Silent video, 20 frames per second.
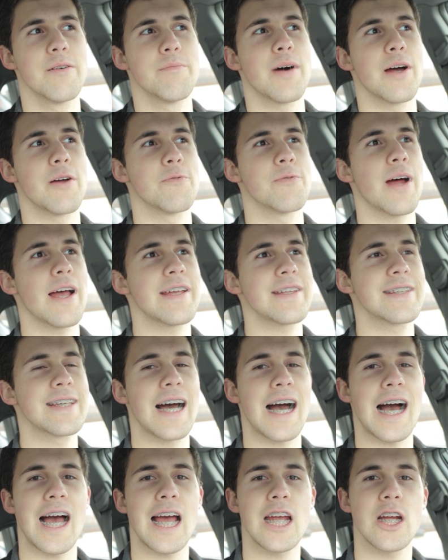My right
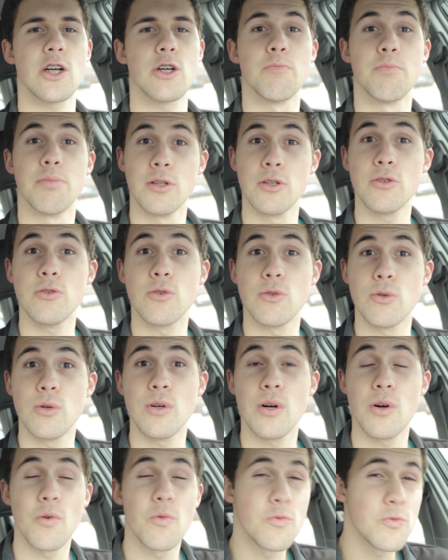tire
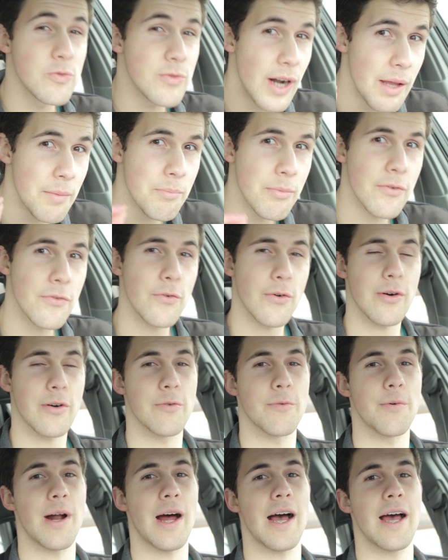blew right before
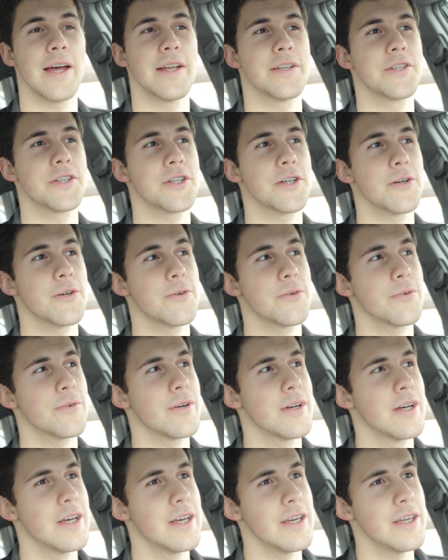a ride,
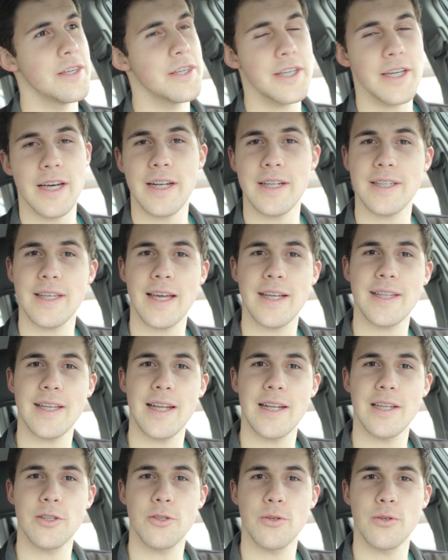so you got to take
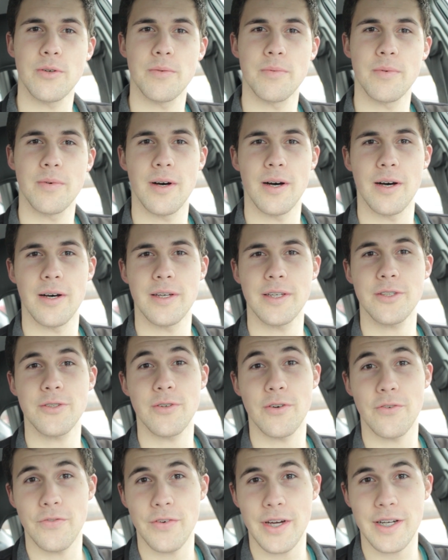that into
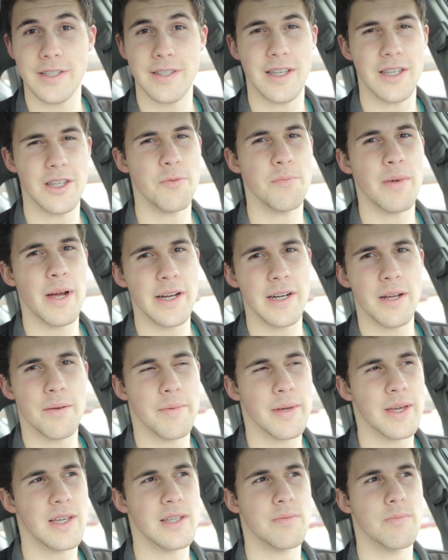effect that you might not
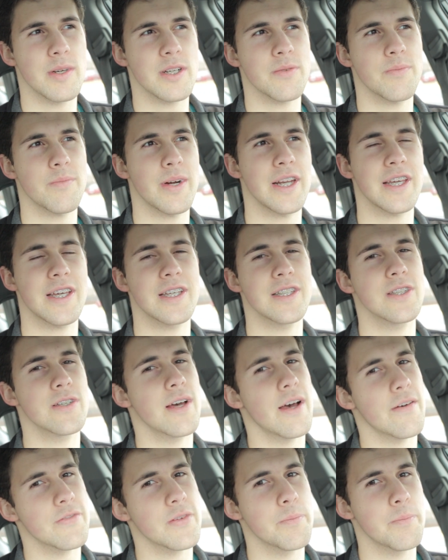make as much money because
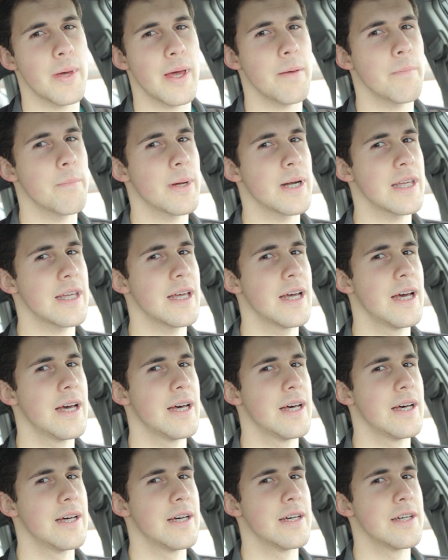you have to pay money
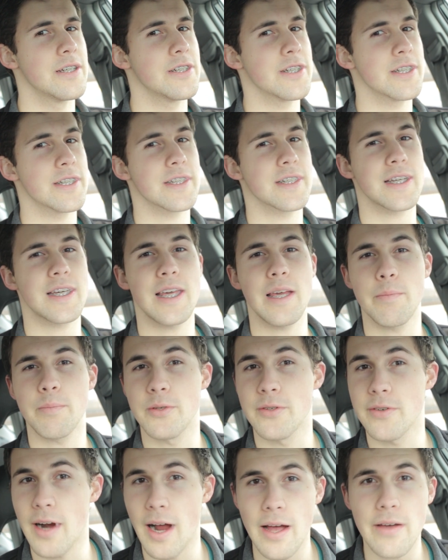just to
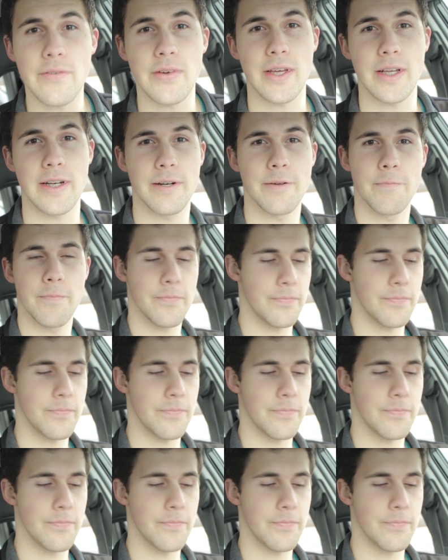keep driving.